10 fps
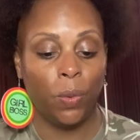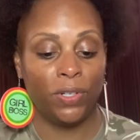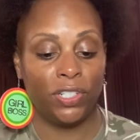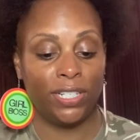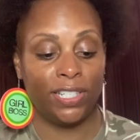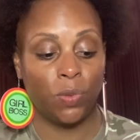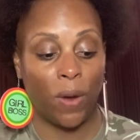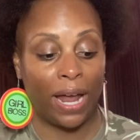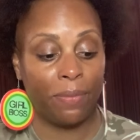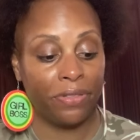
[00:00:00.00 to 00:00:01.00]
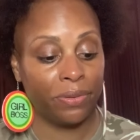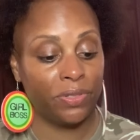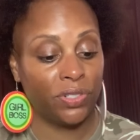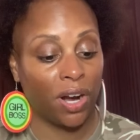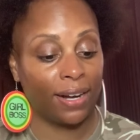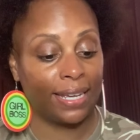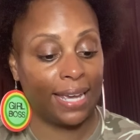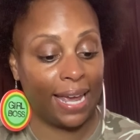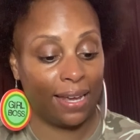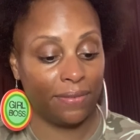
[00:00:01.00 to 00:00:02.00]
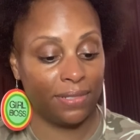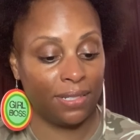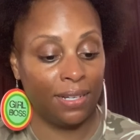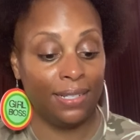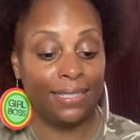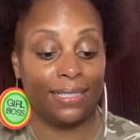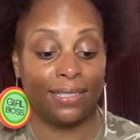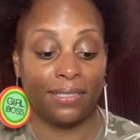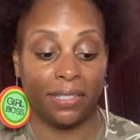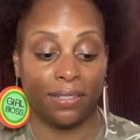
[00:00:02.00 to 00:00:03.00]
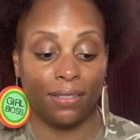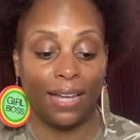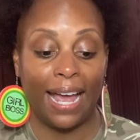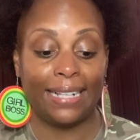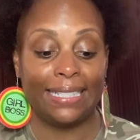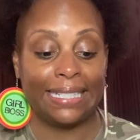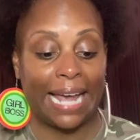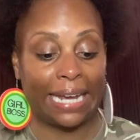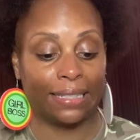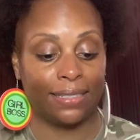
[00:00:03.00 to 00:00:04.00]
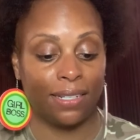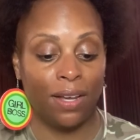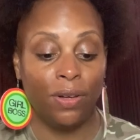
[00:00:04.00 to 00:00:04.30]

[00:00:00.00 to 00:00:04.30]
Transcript: When she swam through dark caves, still and silent,